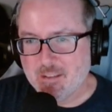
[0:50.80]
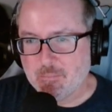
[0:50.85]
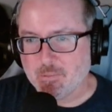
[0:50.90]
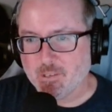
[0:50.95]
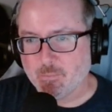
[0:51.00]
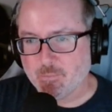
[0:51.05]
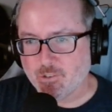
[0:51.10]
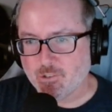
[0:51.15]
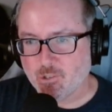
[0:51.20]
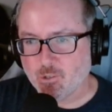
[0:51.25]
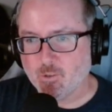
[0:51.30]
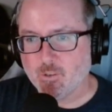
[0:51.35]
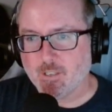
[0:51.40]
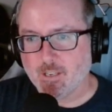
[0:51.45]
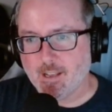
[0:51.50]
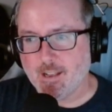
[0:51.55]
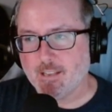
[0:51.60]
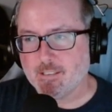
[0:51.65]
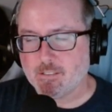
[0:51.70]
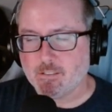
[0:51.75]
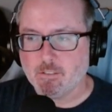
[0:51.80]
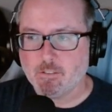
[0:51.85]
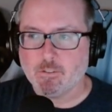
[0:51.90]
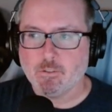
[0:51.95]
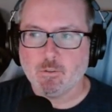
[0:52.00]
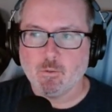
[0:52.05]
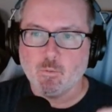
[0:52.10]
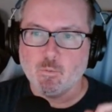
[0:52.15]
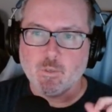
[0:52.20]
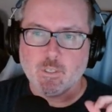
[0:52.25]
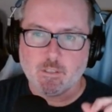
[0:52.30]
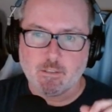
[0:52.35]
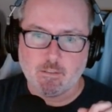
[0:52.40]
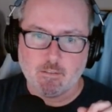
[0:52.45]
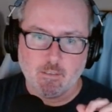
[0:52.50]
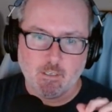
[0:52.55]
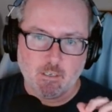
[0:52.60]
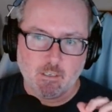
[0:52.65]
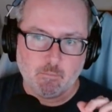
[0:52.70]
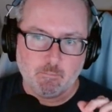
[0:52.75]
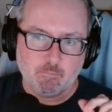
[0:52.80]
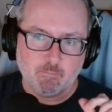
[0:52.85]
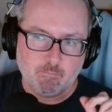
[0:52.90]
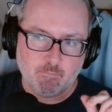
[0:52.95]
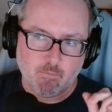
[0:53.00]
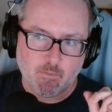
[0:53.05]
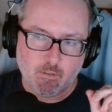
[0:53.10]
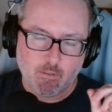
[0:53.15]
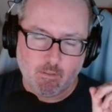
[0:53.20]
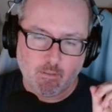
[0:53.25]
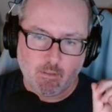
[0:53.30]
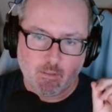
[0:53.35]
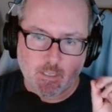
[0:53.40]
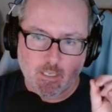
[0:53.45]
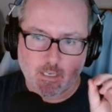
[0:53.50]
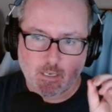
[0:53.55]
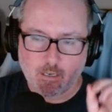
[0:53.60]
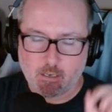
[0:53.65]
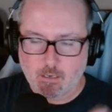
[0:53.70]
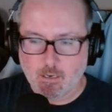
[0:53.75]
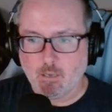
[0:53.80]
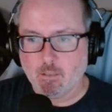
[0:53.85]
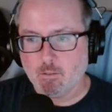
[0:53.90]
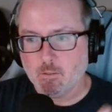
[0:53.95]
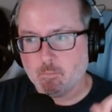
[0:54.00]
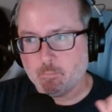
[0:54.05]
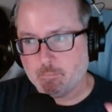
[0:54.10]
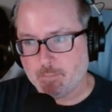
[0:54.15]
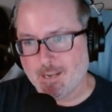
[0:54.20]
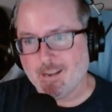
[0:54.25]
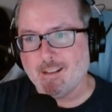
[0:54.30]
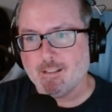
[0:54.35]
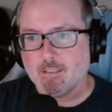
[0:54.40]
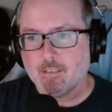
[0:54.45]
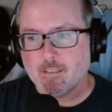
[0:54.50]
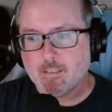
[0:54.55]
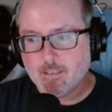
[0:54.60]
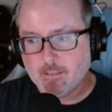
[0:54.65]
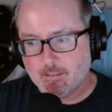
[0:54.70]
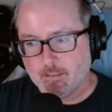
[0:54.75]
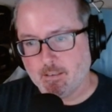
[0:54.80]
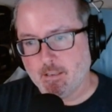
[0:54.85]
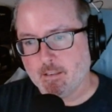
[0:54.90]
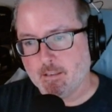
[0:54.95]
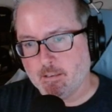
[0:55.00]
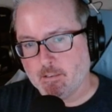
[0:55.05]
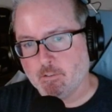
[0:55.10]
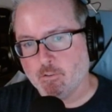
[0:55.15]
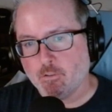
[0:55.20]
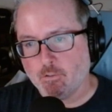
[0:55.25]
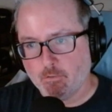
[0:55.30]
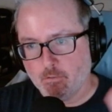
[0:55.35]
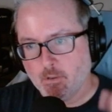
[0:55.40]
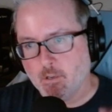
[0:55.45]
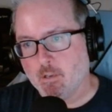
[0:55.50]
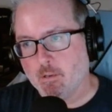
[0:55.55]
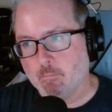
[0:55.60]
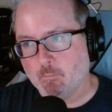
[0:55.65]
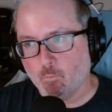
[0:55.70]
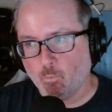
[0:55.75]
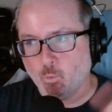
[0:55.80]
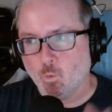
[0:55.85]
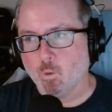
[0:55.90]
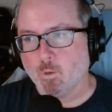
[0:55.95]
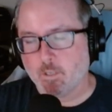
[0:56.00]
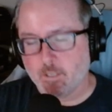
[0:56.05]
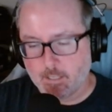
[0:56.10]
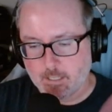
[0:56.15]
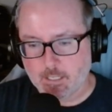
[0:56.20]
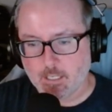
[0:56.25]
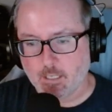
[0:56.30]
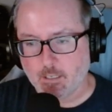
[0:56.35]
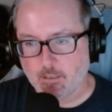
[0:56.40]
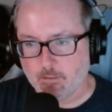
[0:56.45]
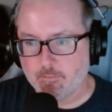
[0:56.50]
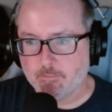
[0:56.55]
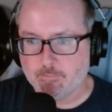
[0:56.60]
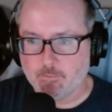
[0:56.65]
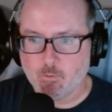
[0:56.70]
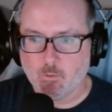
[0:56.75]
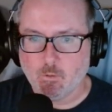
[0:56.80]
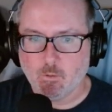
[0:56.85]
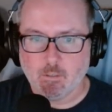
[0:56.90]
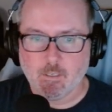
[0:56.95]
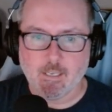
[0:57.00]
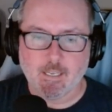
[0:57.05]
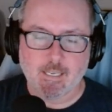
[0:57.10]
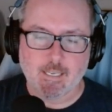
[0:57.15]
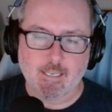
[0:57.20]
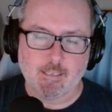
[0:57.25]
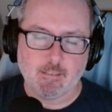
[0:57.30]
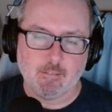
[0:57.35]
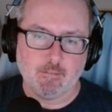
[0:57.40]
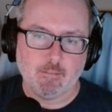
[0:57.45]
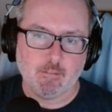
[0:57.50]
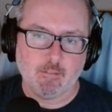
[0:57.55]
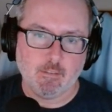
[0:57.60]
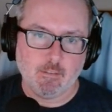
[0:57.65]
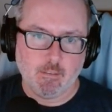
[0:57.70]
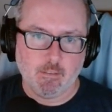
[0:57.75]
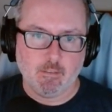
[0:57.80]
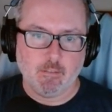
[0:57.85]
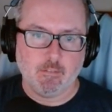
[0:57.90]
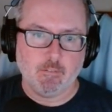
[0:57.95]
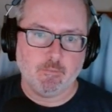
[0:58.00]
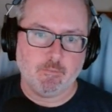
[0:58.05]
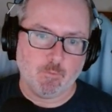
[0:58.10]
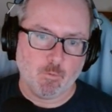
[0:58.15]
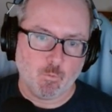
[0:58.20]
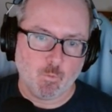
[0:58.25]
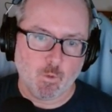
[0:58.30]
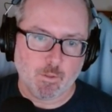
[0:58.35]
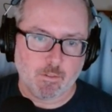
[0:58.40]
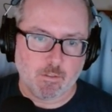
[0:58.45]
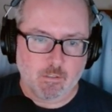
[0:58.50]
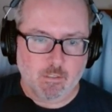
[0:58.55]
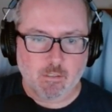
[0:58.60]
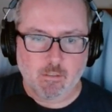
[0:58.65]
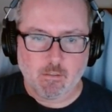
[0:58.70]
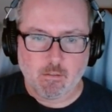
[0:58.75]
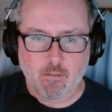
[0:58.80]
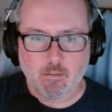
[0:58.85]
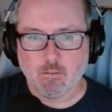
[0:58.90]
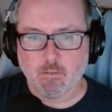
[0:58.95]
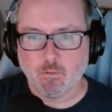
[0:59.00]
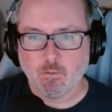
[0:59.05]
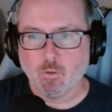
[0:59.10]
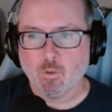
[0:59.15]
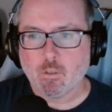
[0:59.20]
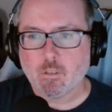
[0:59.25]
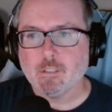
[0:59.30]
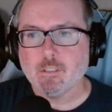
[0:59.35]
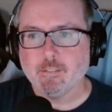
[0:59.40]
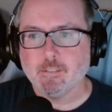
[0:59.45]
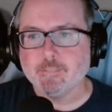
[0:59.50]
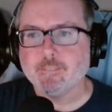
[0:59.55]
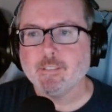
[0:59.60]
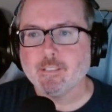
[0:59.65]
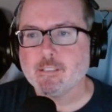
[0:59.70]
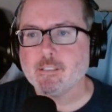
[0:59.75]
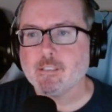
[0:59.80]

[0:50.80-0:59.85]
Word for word: but I'm sure it has to do with um, the color palette um, working for a uh, for what this the look of this